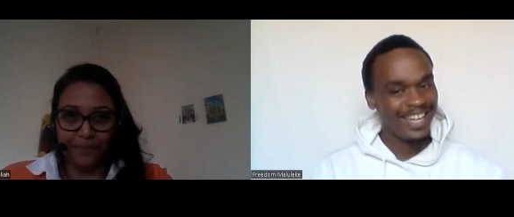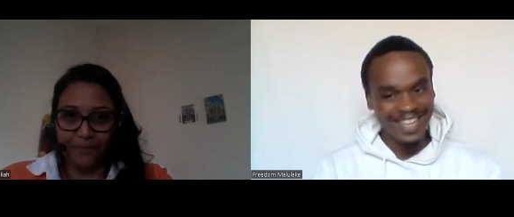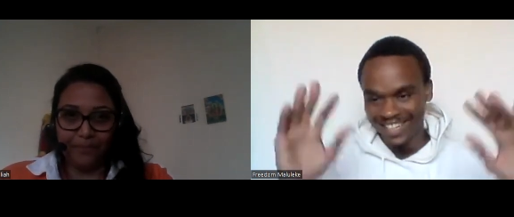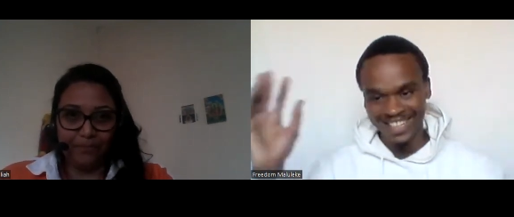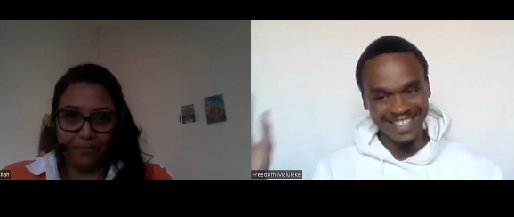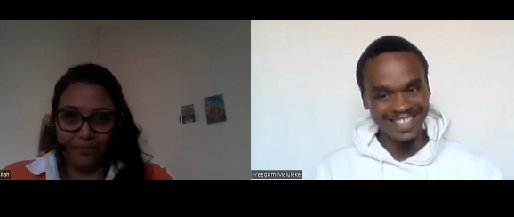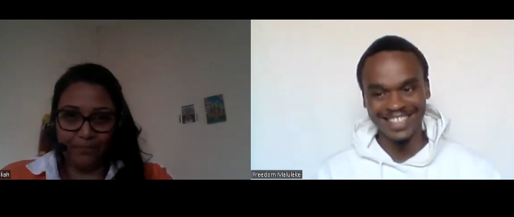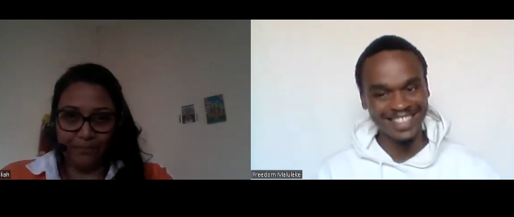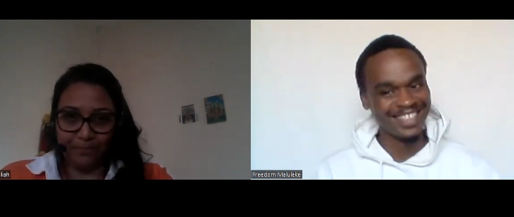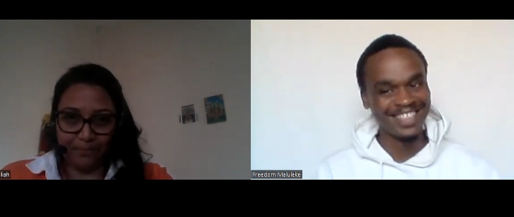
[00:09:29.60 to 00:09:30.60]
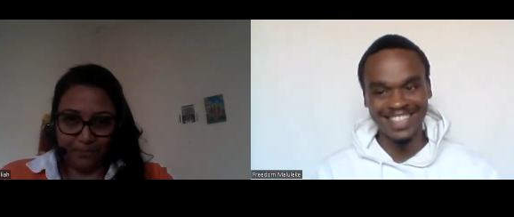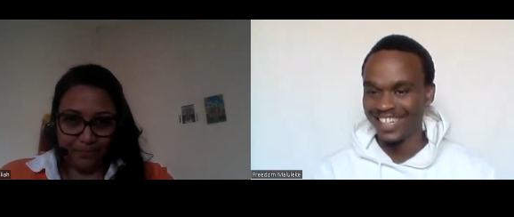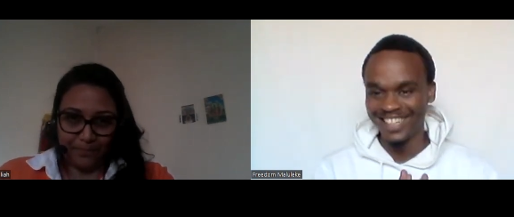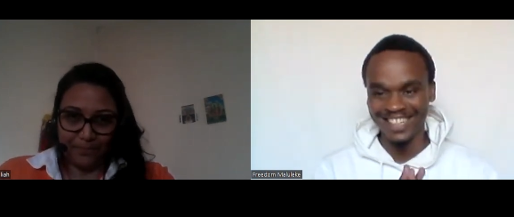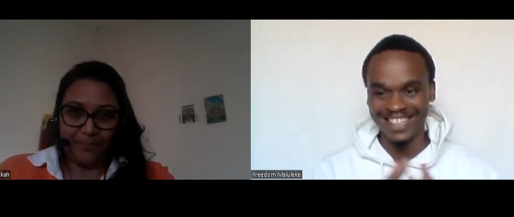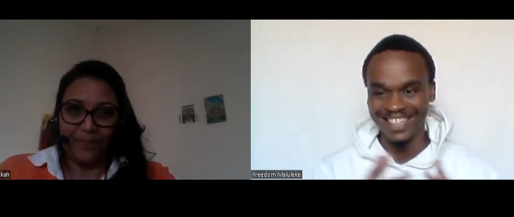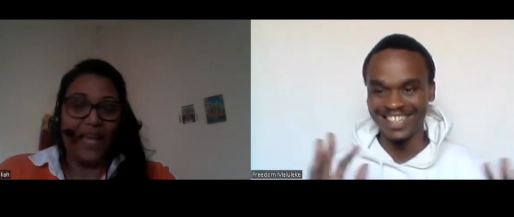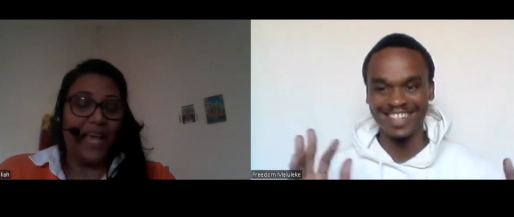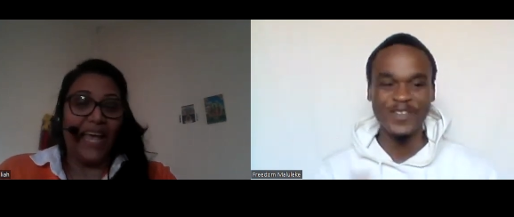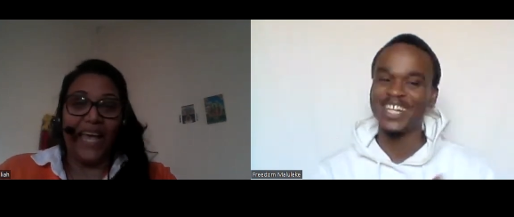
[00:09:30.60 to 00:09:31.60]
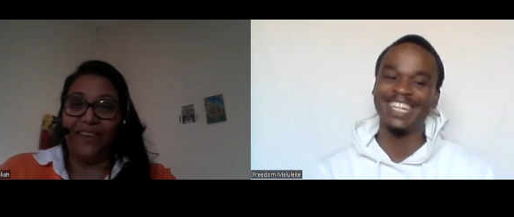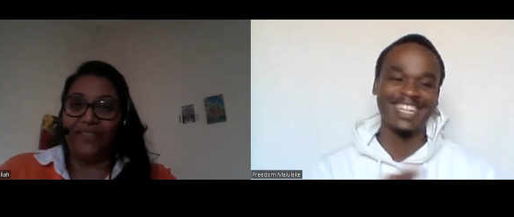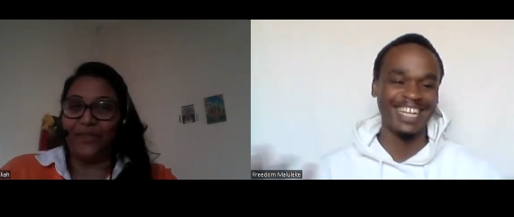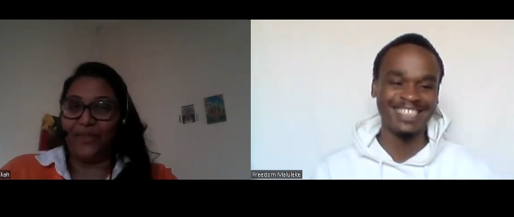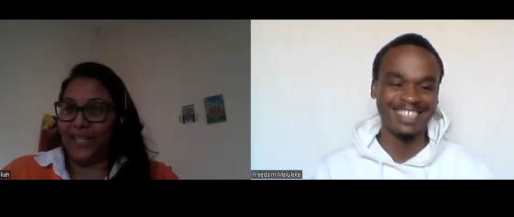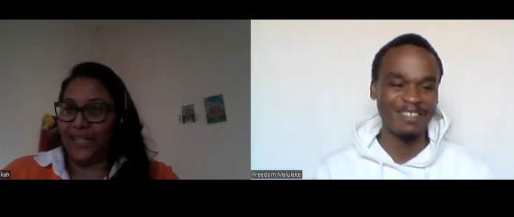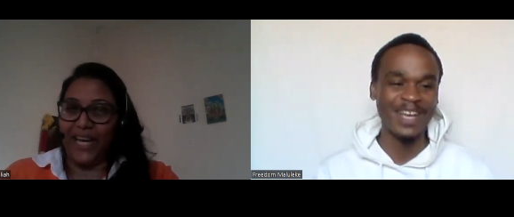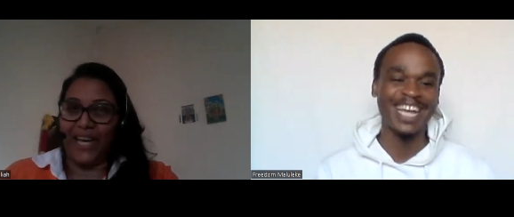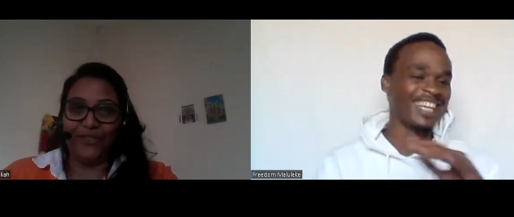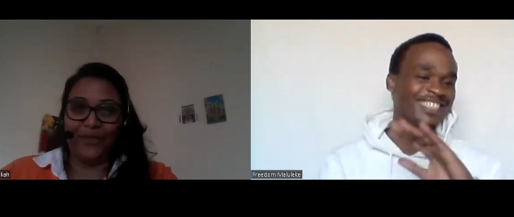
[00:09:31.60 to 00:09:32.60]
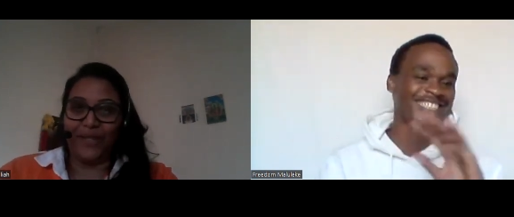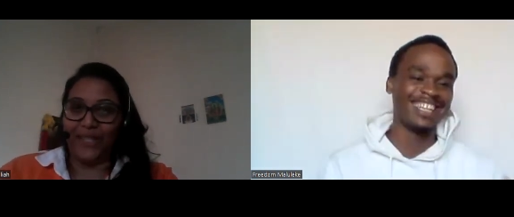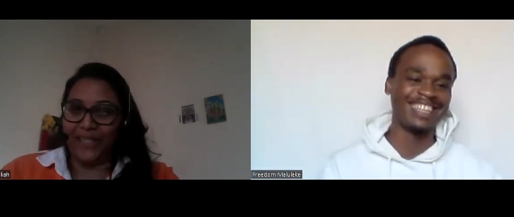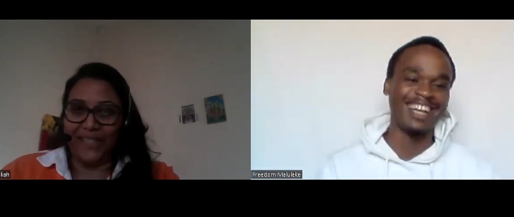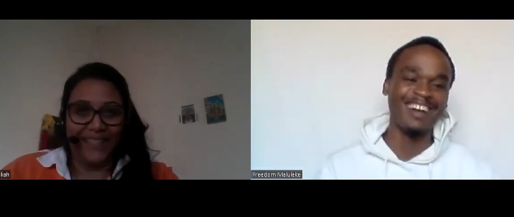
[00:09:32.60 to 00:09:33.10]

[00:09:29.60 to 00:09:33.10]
Speaker 1: ah, in the everywhere, in everywhere. South